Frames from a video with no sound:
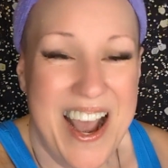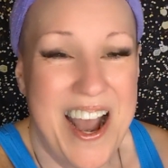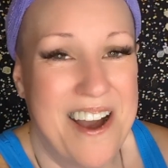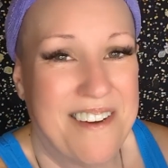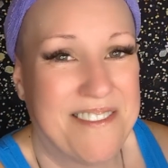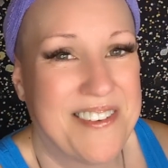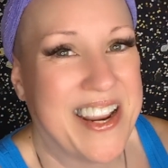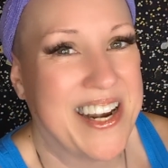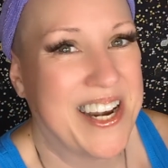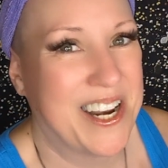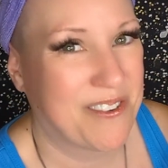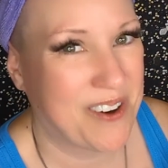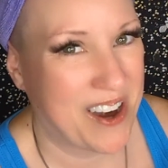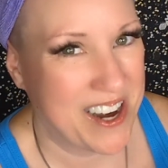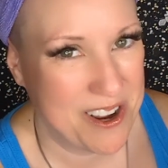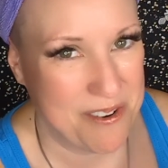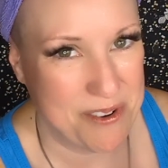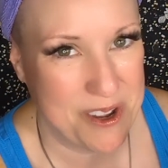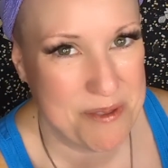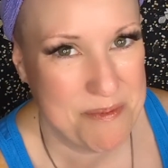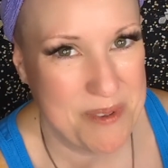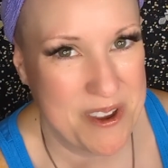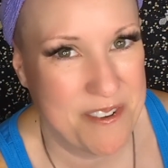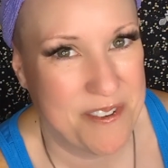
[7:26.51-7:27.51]
of getting ready
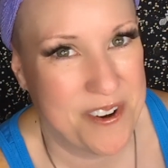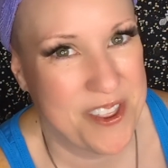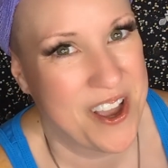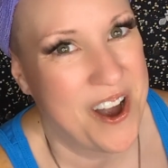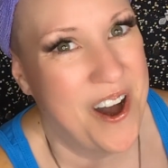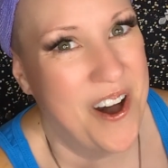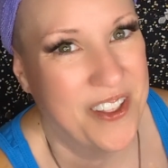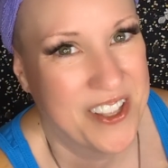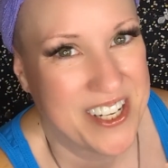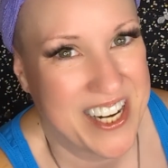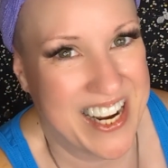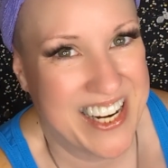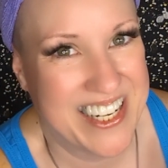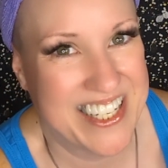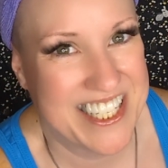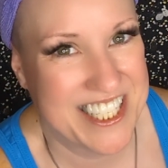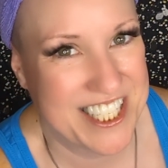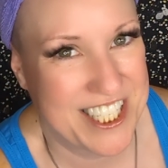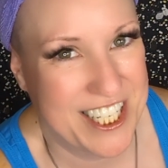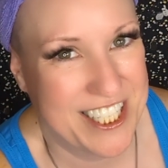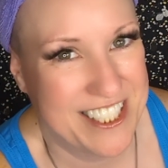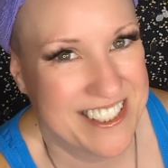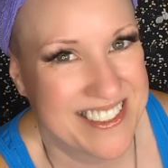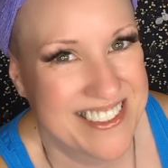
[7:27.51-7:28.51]
with me for the holiday
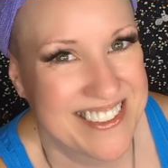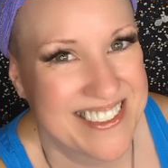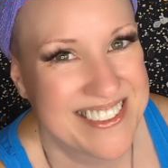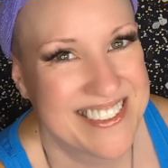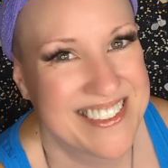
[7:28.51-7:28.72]
edition.